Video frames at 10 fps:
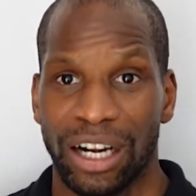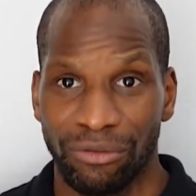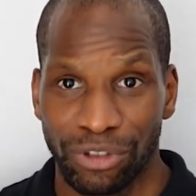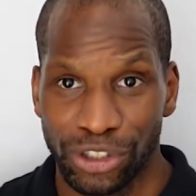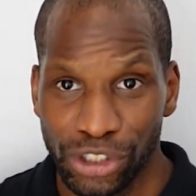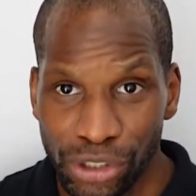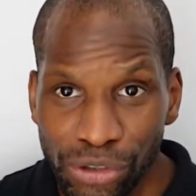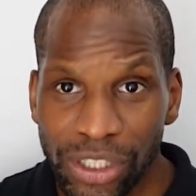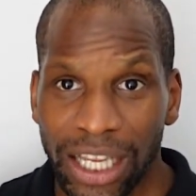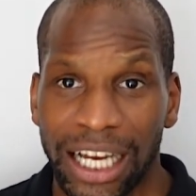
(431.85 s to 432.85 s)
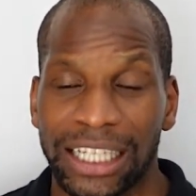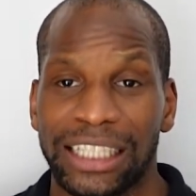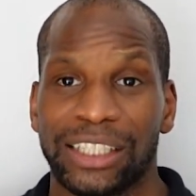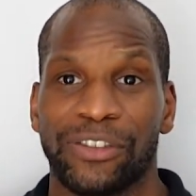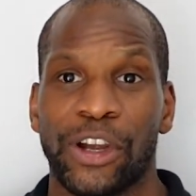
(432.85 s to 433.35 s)
Reduce their
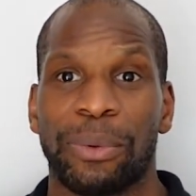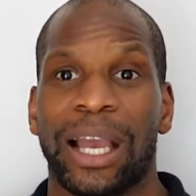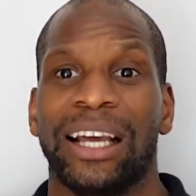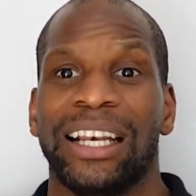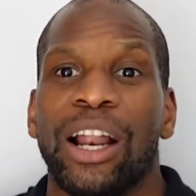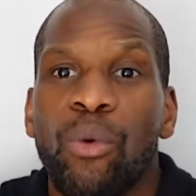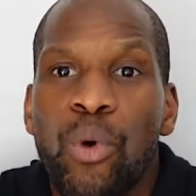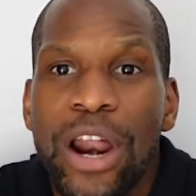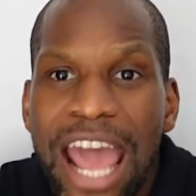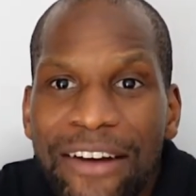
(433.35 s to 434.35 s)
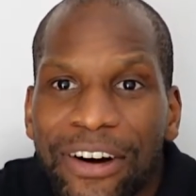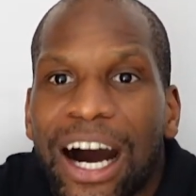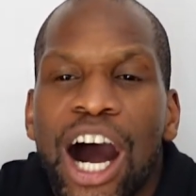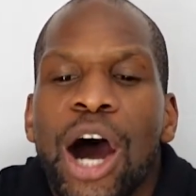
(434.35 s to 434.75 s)
kinesiophobia, whatever,